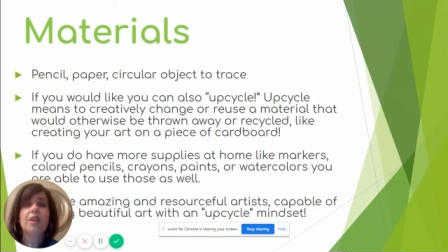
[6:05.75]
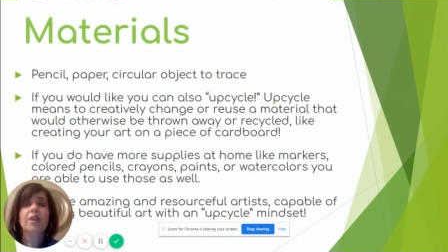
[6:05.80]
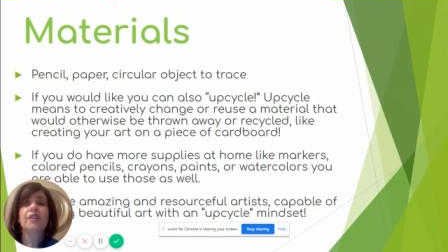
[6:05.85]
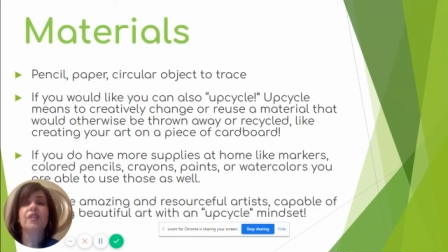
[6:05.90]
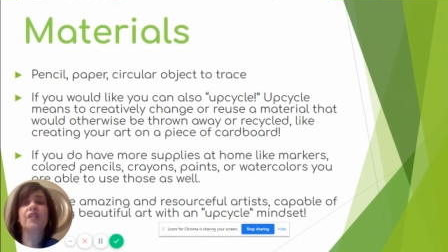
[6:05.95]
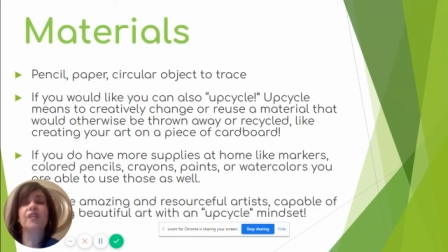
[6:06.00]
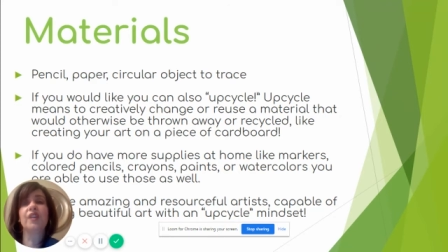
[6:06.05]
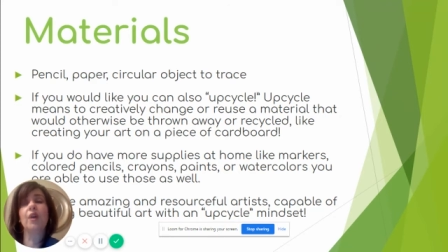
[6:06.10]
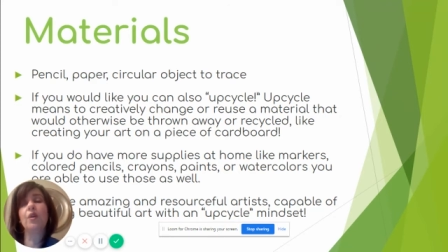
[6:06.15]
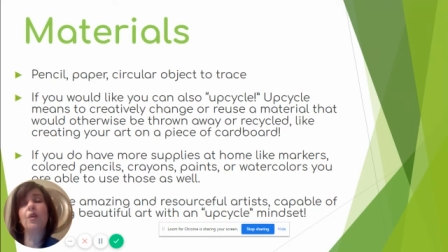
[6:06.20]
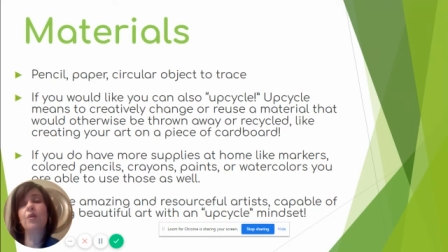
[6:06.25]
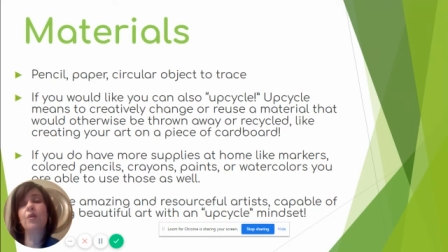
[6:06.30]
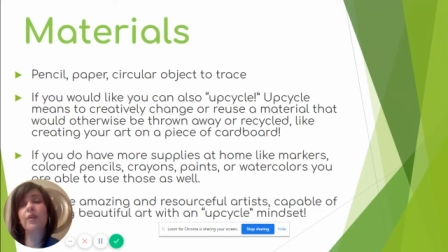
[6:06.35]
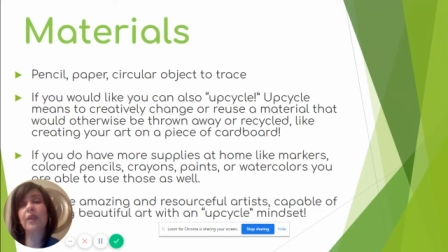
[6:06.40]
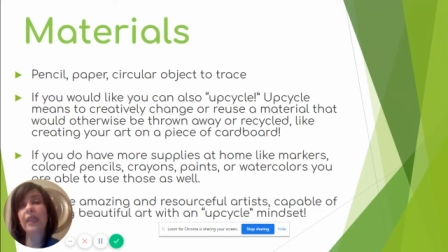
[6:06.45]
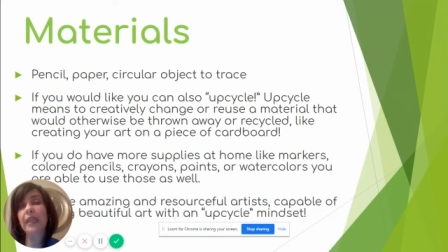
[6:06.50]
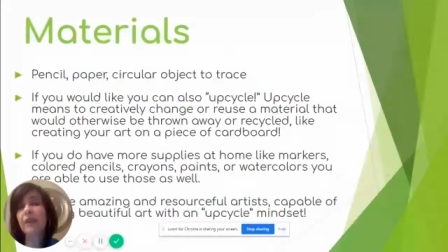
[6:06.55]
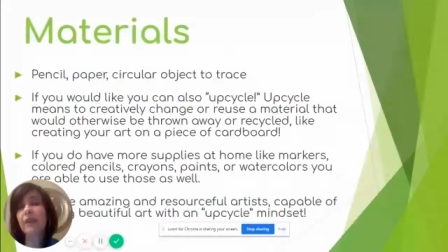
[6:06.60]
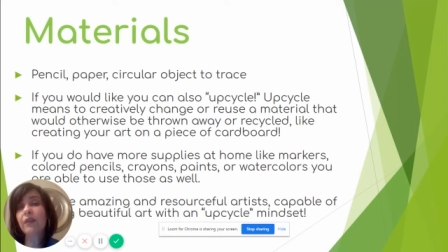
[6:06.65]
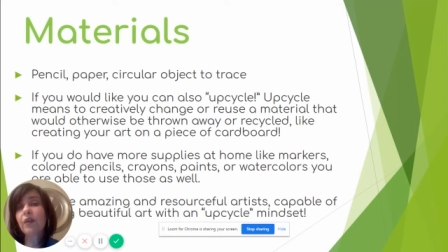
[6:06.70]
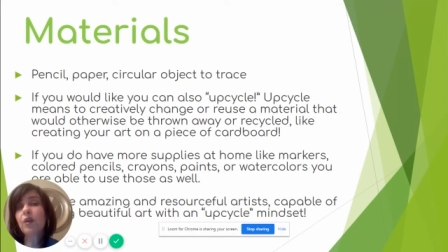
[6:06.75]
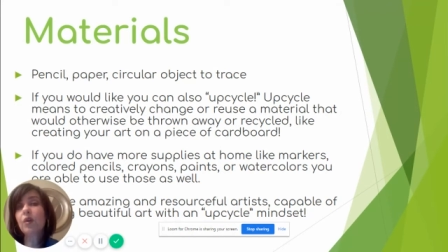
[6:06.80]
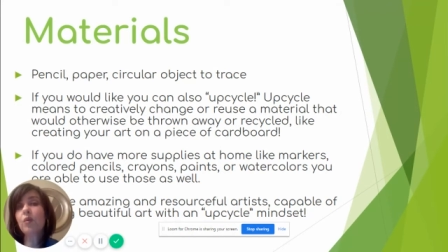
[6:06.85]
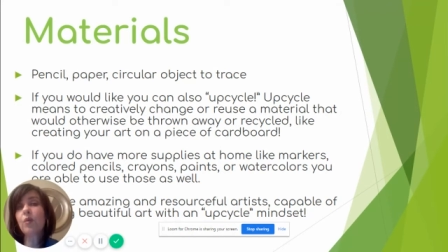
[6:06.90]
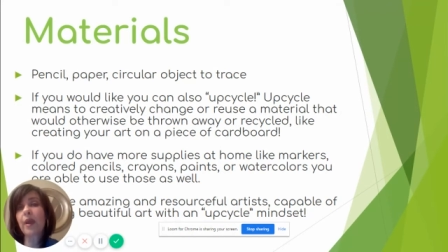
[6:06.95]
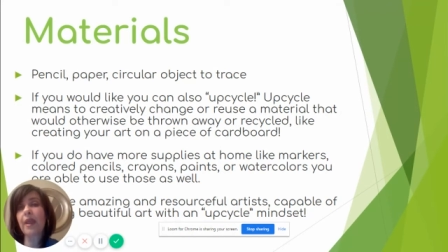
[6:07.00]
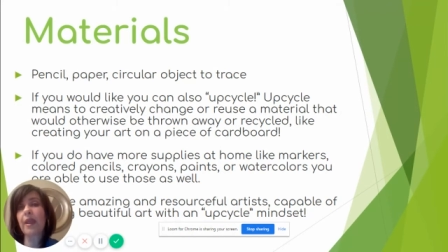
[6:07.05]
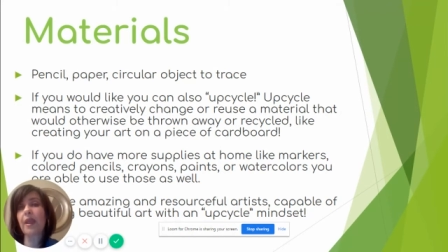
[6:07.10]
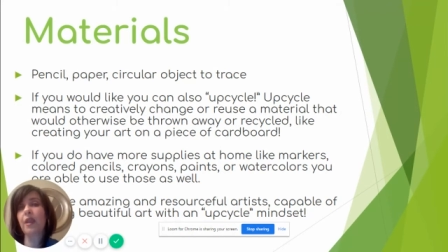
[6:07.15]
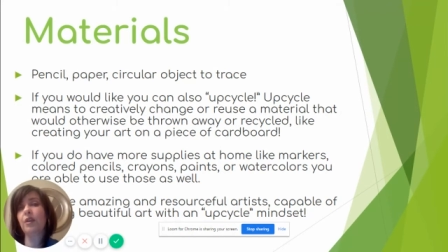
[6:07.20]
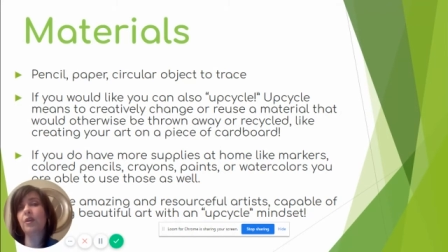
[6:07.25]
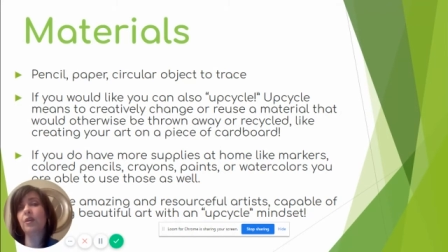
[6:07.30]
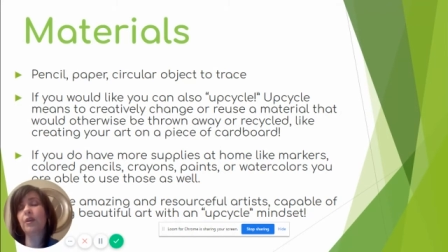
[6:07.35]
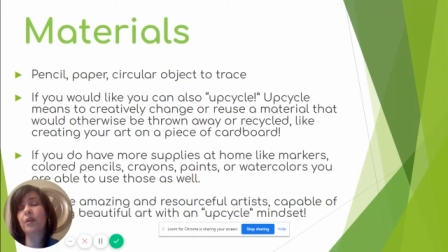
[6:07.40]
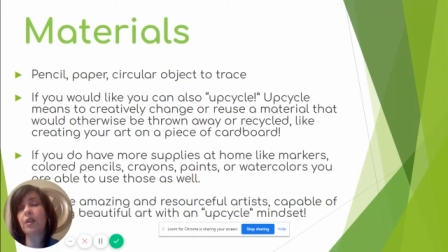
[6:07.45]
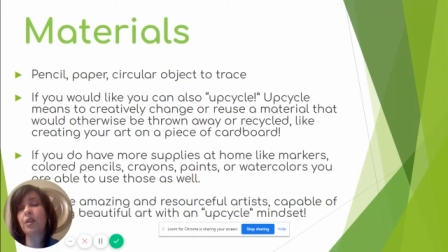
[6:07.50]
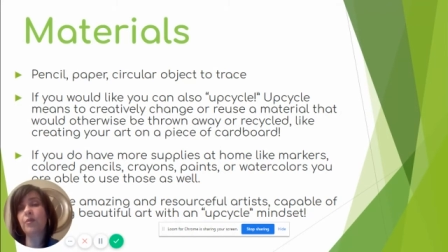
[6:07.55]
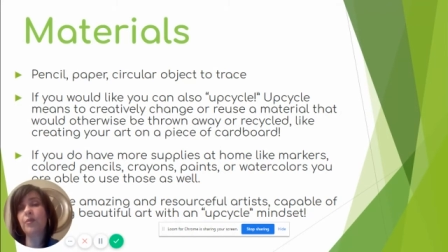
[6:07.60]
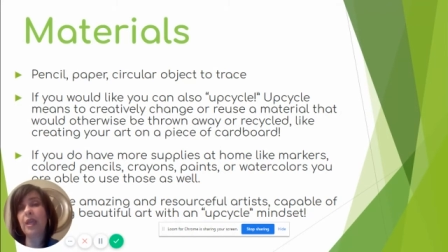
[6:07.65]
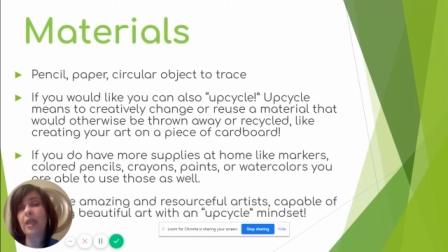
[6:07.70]
So either way, you're
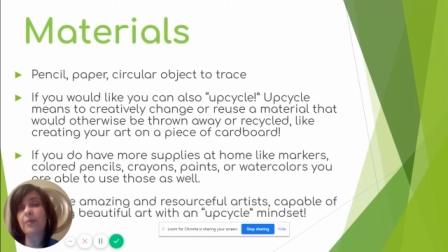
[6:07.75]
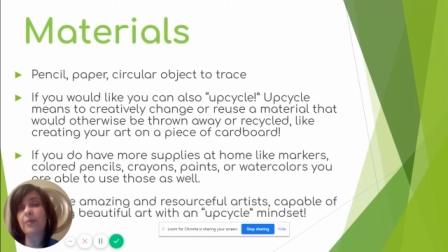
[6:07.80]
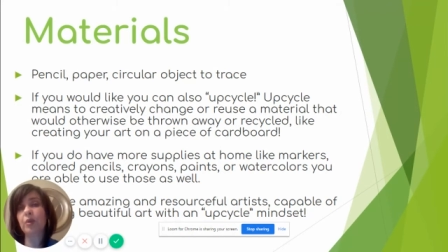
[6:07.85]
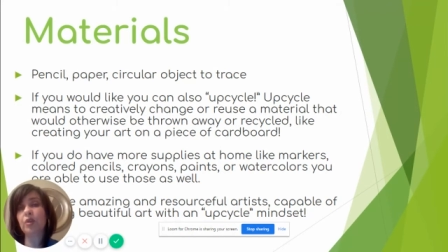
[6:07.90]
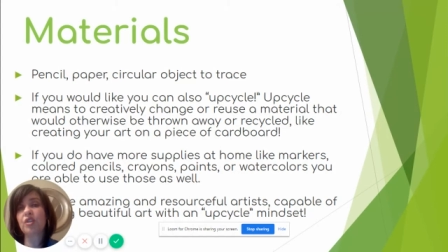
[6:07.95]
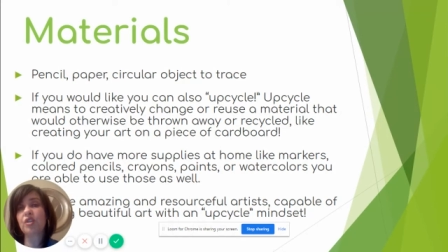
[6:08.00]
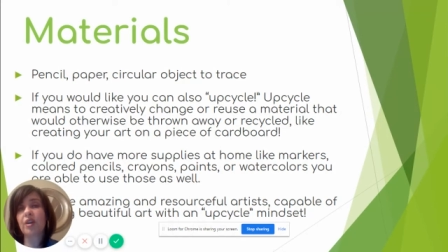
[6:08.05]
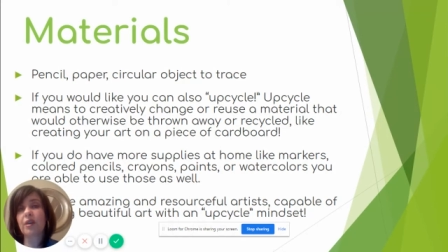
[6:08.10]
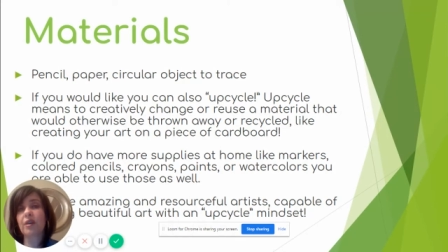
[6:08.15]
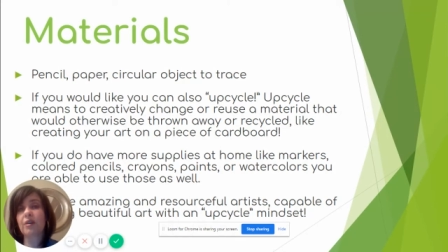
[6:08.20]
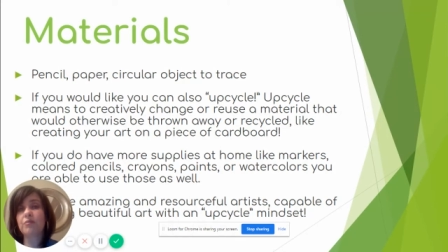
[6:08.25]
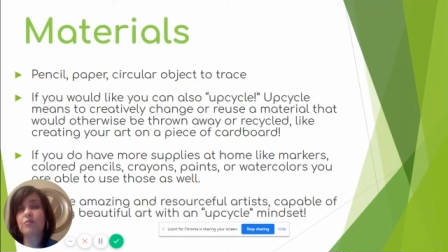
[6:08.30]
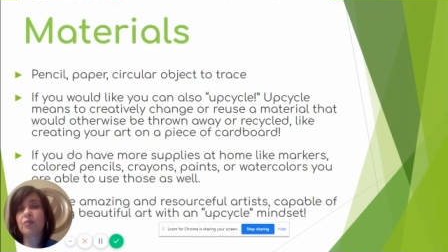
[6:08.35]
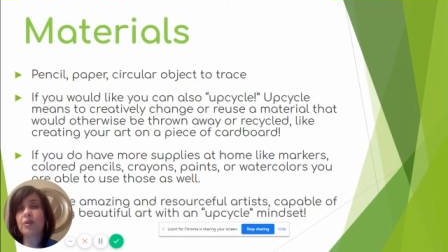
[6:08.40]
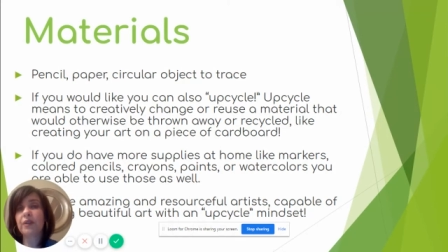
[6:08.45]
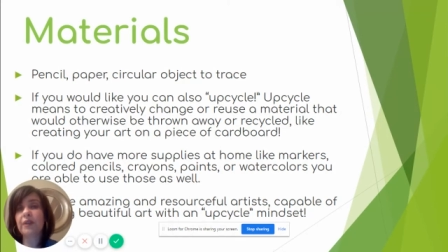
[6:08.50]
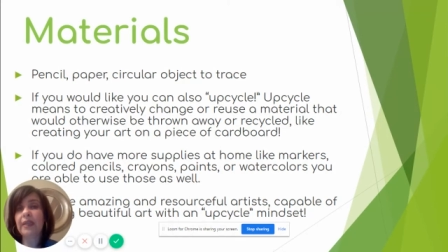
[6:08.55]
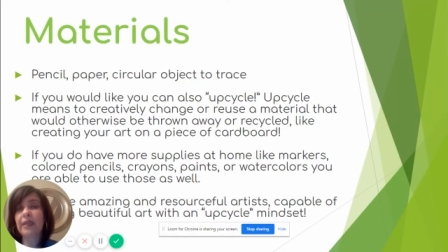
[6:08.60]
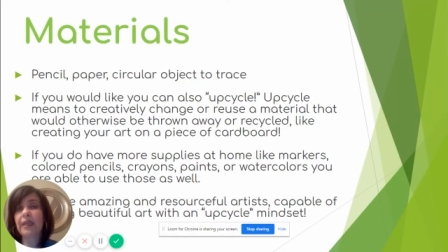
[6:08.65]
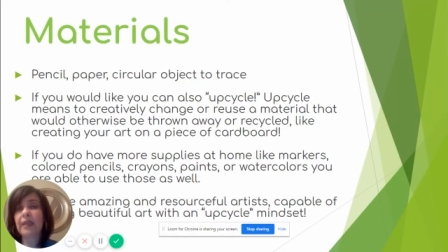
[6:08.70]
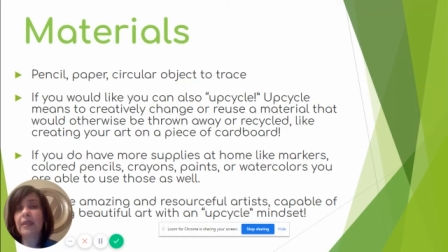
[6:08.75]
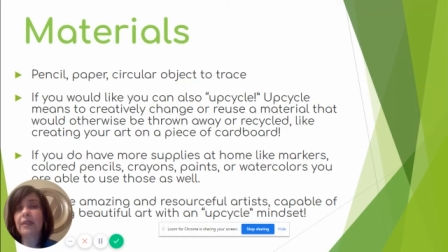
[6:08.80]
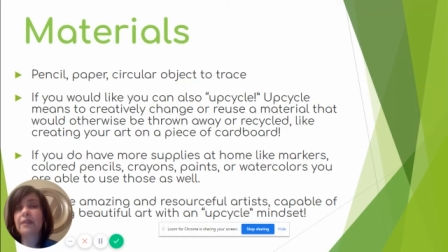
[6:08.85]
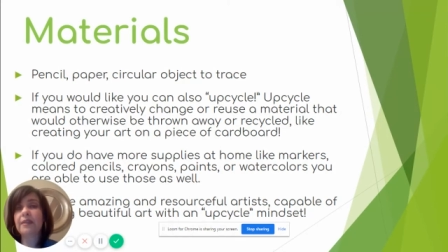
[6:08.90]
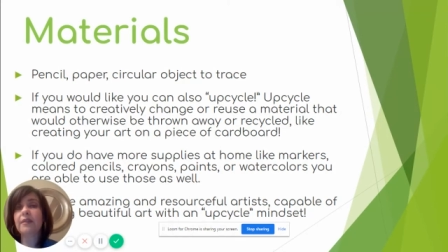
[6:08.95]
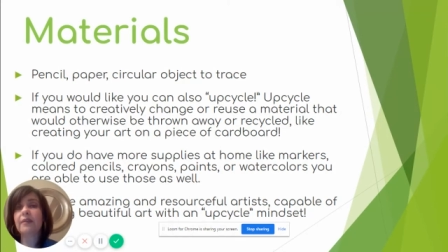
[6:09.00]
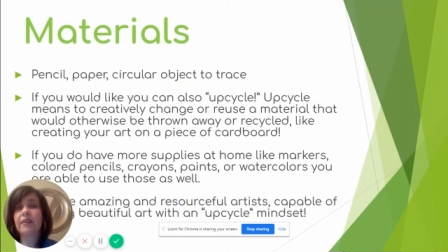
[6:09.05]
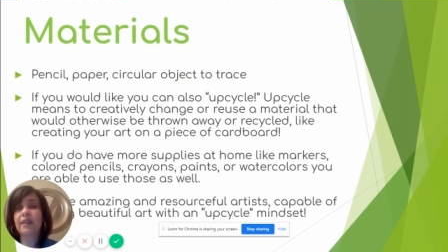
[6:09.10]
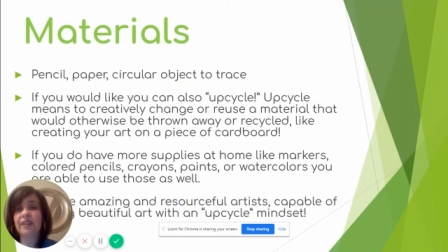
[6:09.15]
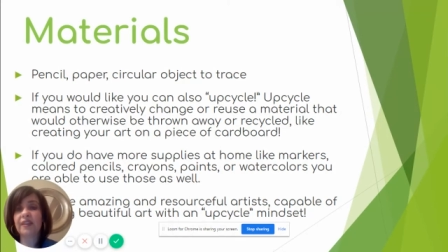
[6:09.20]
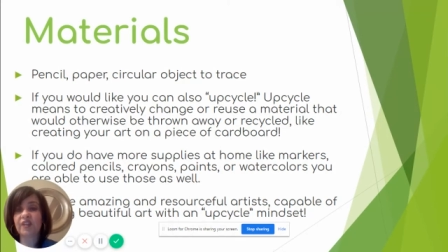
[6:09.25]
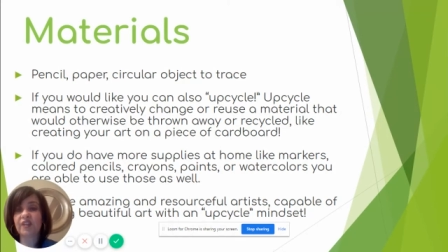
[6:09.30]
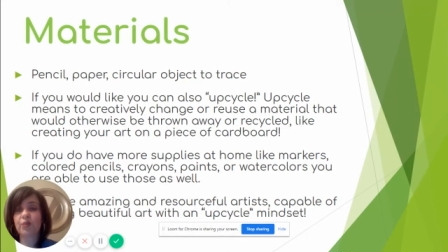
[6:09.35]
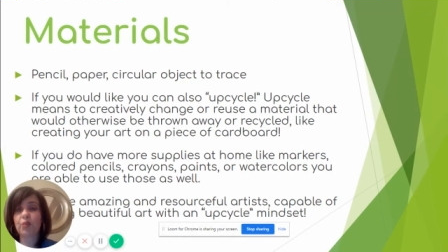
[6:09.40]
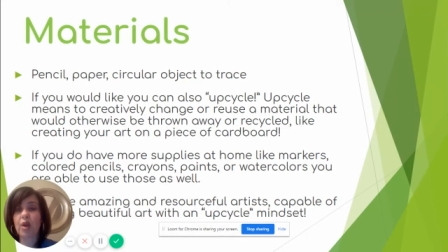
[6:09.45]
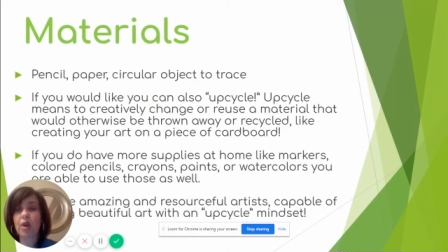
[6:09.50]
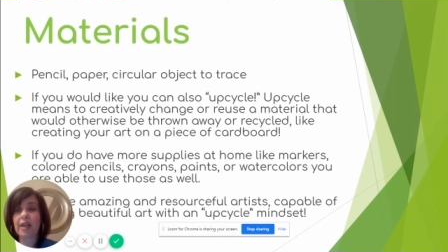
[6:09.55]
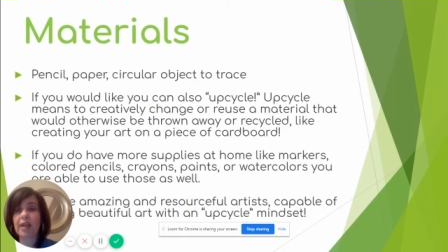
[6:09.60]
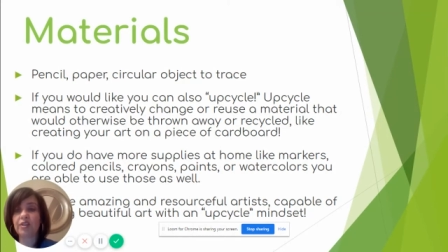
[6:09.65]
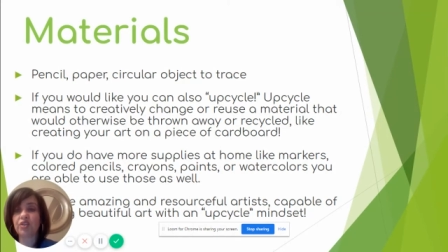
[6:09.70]
going to be able to complete this
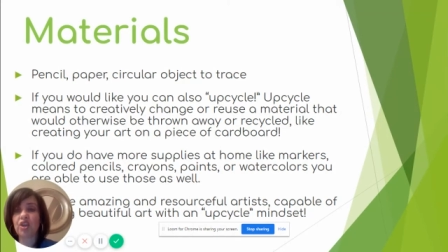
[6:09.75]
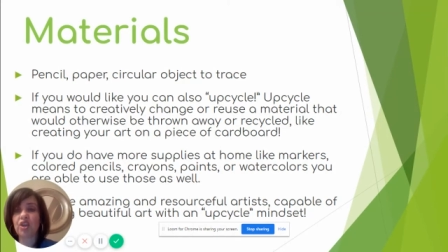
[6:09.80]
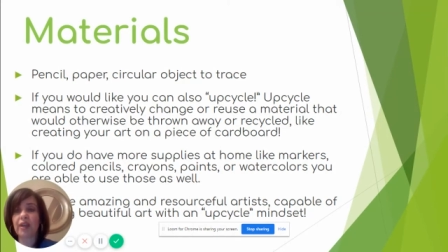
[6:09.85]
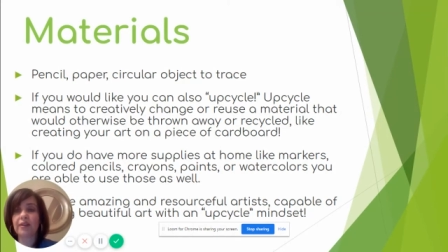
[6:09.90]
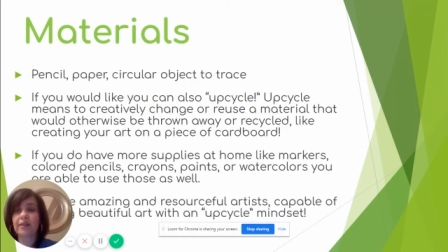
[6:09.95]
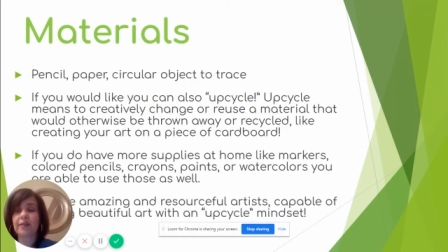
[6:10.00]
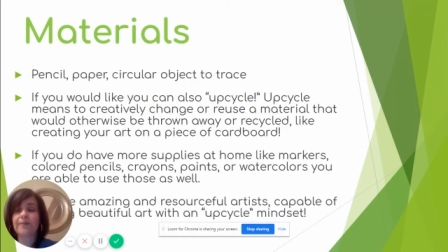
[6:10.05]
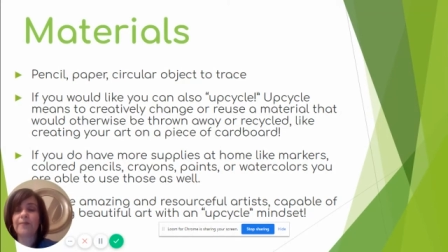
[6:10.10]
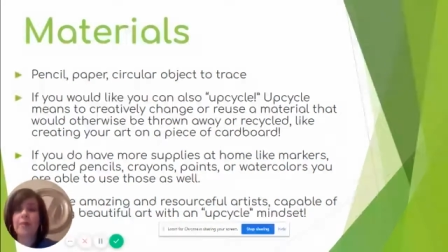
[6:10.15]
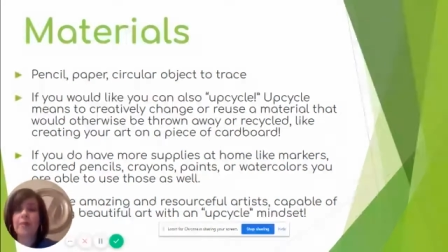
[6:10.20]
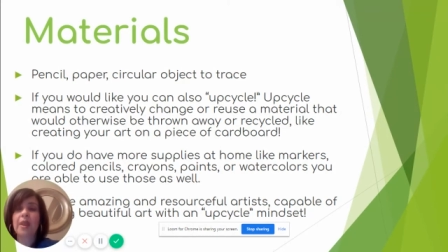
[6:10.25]
project.